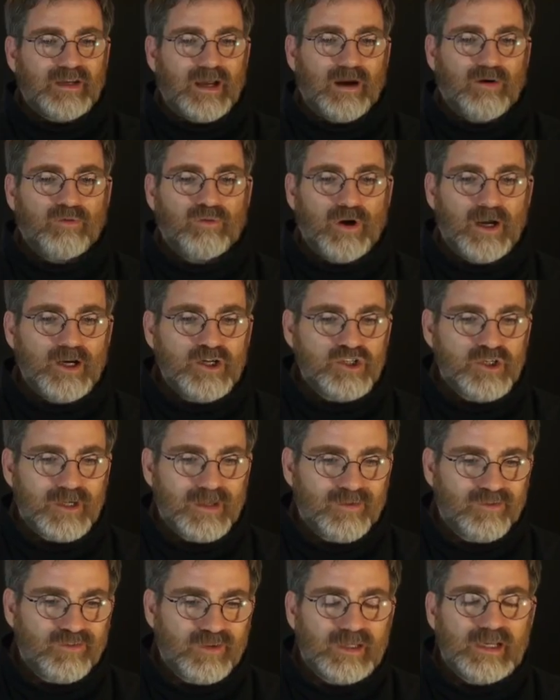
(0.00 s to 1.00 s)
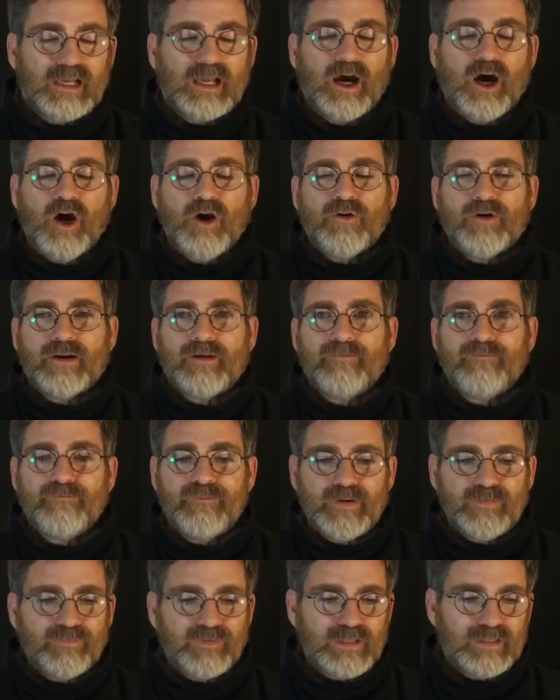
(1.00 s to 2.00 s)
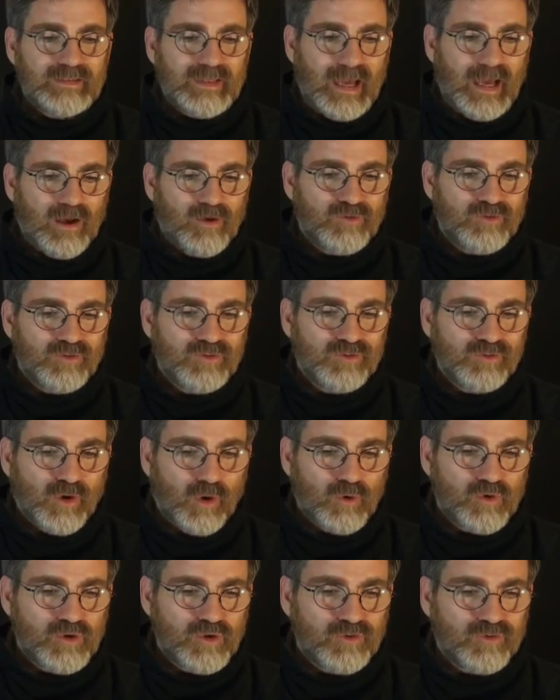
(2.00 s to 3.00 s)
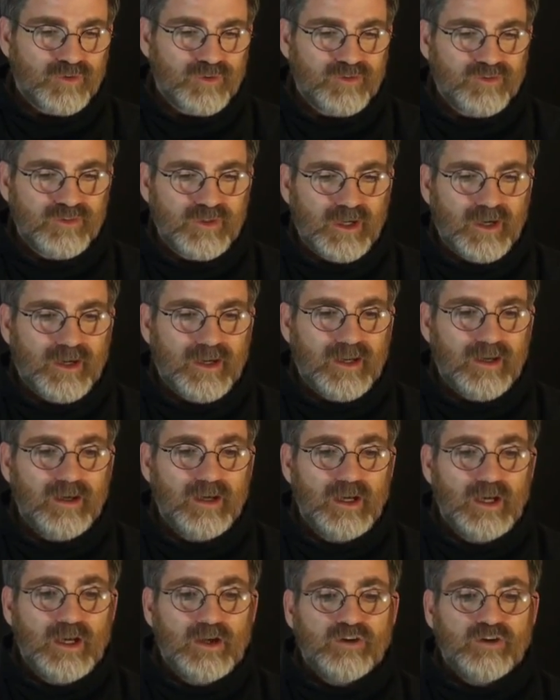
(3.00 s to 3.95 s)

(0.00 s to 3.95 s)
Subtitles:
Russia is sending 150,000 soldiers to Syria